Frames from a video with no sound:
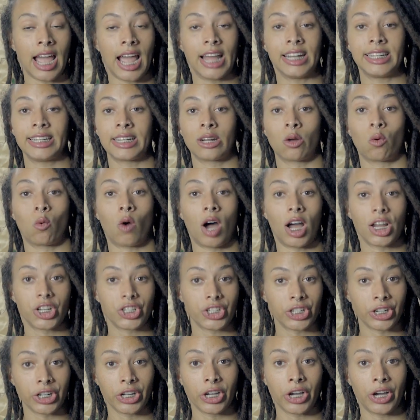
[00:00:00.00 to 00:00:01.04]
I did a
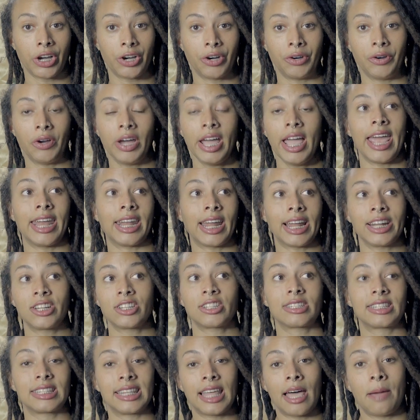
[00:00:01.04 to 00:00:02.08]
wash and go, and I
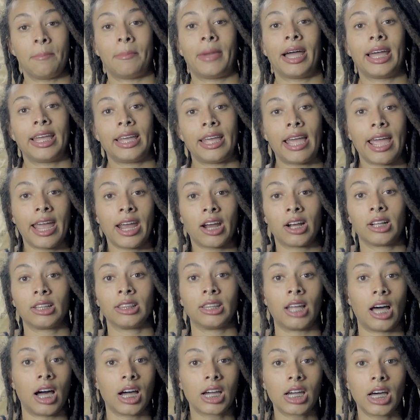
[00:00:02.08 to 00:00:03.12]
just let my hair
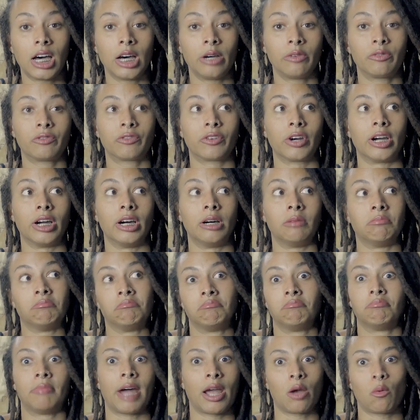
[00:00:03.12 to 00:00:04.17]
lock up from
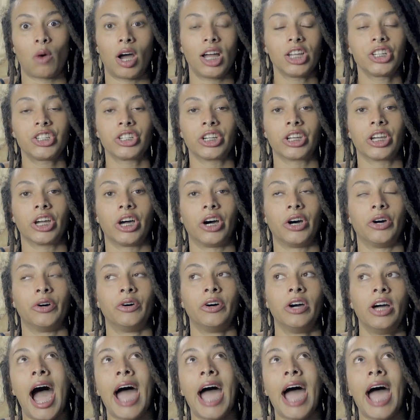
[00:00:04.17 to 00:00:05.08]
my wash and go.